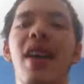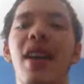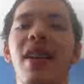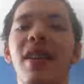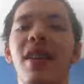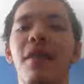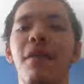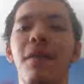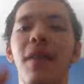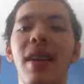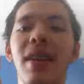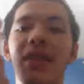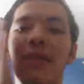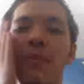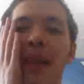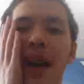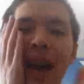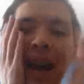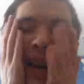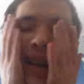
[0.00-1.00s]
I did a face
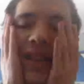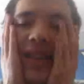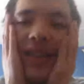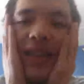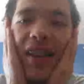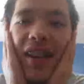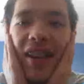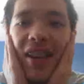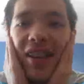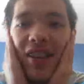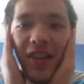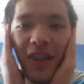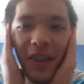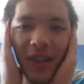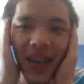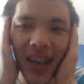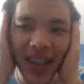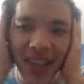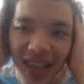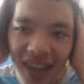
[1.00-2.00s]
mask. So if
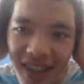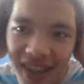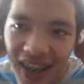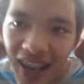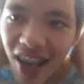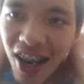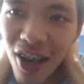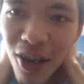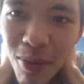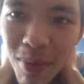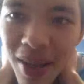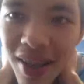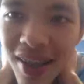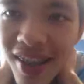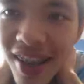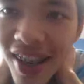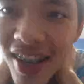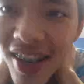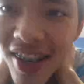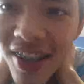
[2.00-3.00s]
you guys can tell, my
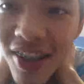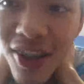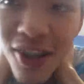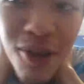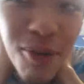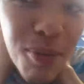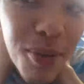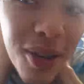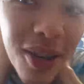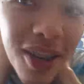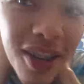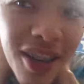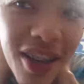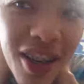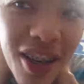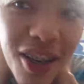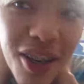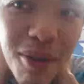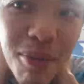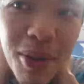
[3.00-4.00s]
skin is super
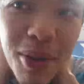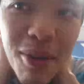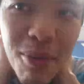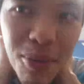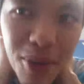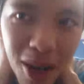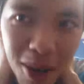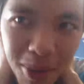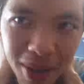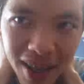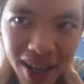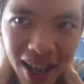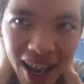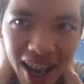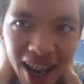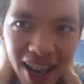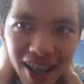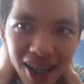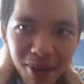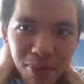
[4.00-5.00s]
clear, but you probably
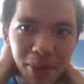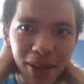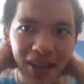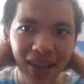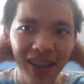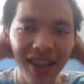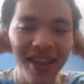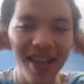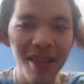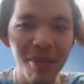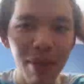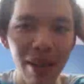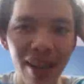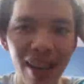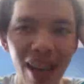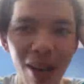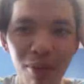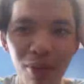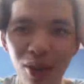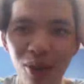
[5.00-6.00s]
can't because my
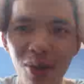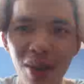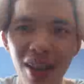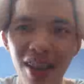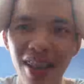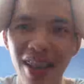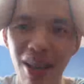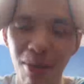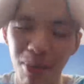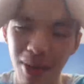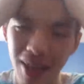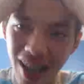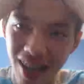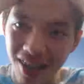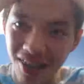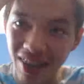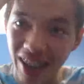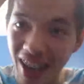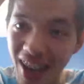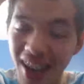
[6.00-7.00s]
camera quality, but that's
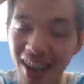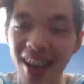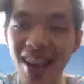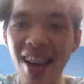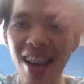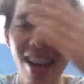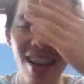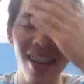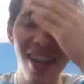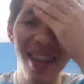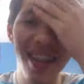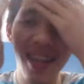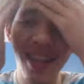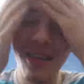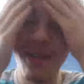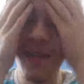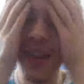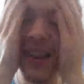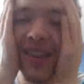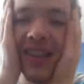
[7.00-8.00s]
okay, because it's
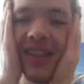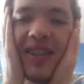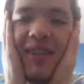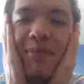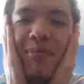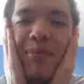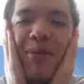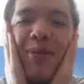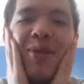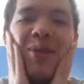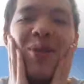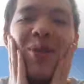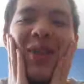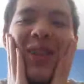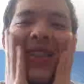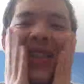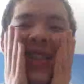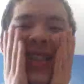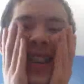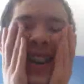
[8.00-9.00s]
very smooth
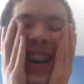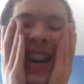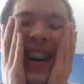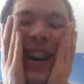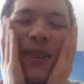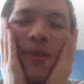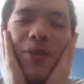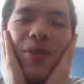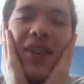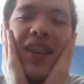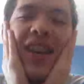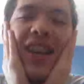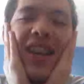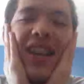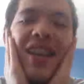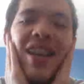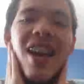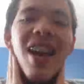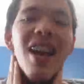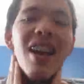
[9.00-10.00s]
and soft,
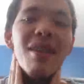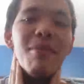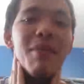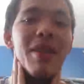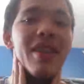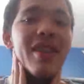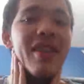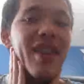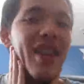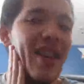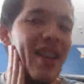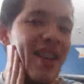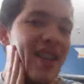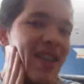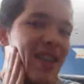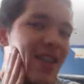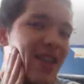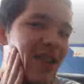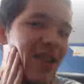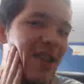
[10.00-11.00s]
and yeah, my skin
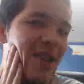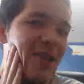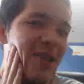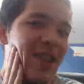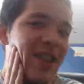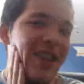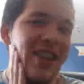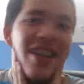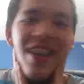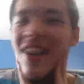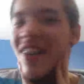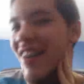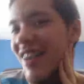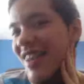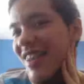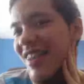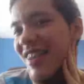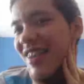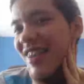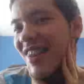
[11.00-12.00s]
is so clear
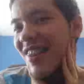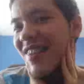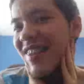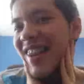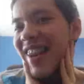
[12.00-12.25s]
and so